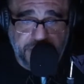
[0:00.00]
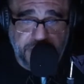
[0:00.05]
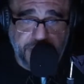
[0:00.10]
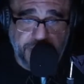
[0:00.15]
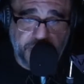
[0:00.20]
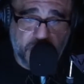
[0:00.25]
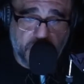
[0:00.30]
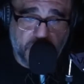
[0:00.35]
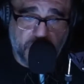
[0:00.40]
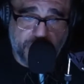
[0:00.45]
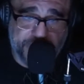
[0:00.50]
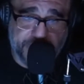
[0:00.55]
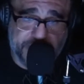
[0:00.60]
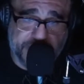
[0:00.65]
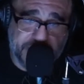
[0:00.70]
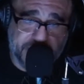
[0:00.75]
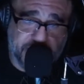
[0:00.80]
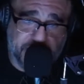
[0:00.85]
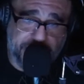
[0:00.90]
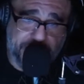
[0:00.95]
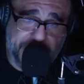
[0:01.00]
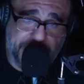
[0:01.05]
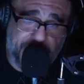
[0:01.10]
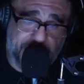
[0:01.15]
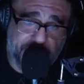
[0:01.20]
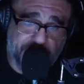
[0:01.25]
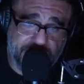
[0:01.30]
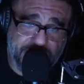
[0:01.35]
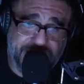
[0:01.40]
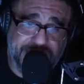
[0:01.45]
in office and in power
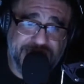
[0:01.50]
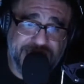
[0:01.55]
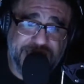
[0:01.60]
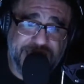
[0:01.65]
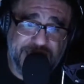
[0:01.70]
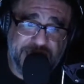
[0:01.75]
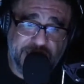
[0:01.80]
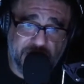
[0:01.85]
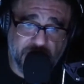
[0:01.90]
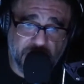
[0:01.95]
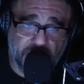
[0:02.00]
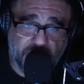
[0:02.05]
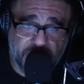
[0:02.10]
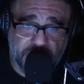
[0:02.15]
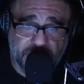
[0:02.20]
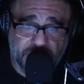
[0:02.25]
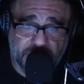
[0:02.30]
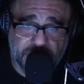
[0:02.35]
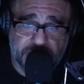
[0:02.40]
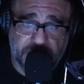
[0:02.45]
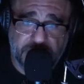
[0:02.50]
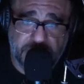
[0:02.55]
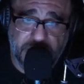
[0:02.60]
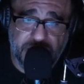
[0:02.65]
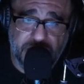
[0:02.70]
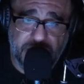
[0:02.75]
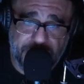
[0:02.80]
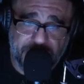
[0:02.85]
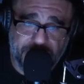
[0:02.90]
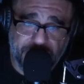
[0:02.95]
that adhere to the
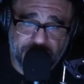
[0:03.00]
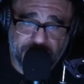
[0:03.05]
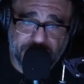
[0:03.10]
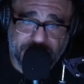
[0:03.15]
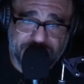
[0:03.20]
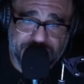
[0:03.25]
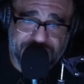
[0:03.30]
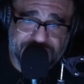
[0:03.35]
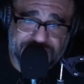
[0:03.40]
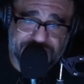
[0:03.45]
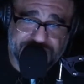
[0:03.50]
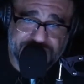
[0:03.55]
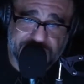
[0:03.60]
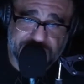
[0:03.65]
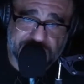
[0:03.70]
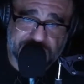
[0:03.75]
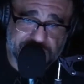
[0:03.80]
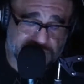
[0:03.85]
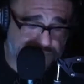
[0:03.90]
American agenda.